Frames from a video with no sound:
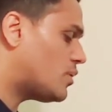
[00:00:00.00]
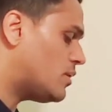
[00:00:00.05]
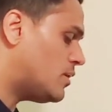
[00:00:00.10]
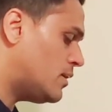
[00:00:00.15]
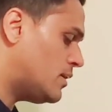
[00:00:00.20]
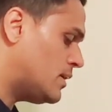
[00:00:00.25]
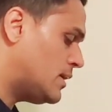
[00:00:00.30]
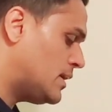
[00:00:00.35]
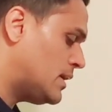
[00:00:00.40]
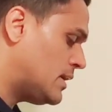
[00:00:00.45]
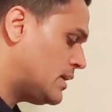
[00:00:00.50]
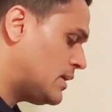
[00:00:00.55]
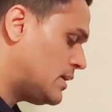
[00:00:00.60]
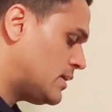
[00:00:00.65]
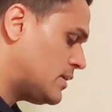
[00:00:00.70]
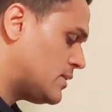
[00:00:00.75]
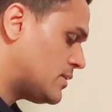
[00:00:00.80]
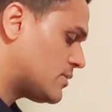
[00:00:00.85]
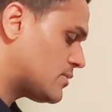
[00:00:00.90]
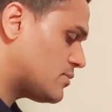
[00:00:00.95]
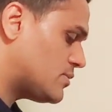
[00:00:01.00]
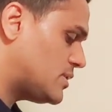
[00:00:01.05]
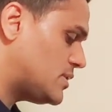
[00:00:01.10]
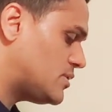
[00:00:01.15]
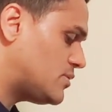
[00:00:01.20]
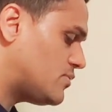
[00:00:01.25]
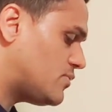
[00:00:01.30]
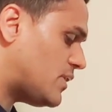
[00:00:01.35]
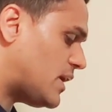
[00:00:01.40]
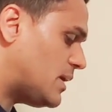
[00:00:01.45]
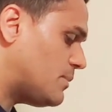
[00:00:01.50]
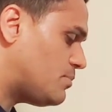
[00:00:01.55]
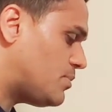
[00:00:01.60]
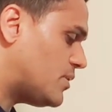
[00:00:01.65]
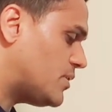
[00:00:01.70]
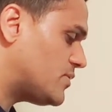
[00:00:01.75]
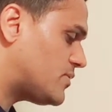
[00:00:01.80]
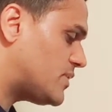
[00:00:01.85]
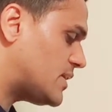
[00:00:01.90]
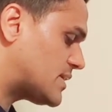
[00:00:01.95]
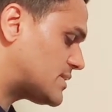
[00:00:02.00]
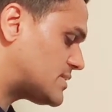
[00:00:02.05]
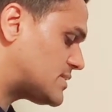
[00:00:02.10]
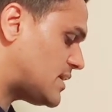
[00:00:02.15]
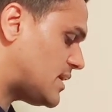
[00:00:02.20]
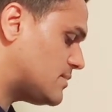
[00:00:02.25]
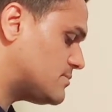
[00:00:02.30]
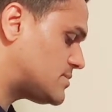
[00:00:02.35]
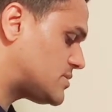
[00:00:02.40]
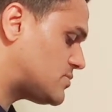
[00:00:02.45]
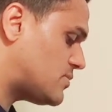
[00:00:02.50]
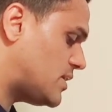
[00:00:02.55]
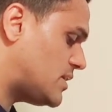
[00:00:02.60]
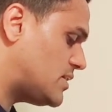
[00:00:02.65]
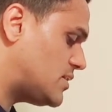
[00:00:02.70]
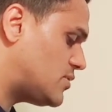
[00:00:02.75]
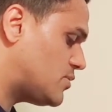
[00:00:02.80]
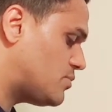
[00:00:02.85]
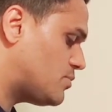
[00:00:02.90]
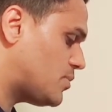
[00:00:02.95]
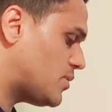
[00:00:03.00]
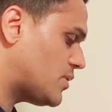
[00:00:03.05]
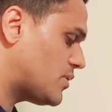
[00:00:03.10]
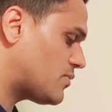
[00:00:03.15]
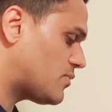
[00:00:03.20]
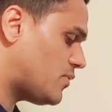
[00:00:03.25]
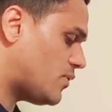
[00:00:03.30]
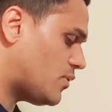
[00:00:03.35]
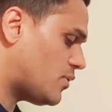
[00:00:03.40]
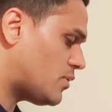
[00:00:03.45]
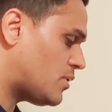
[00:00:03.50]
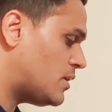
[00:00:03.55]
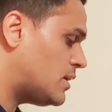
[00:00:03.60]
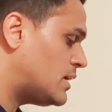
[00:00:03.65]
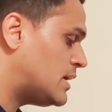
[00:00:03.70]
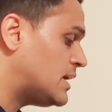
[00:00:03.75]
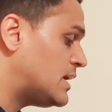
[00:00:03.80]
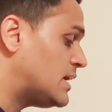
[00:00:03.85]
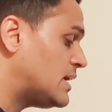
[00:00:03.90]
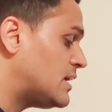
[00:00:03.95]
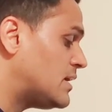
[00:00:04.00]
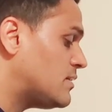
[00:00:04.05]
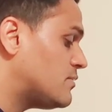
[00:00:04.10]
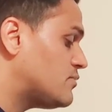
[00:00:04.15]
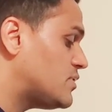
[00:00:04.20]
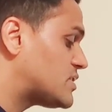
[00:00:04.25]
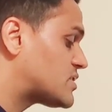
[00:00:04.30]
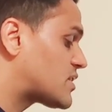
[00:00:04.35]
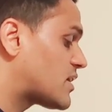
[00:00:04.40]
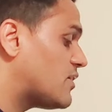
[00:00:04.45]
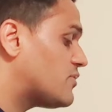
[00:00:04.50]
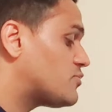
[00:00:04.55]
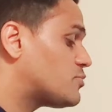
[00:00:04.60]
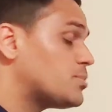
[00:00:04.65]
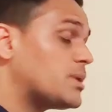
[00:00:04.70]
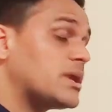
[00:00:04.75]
So we do 5.6 times 22.4, which gives me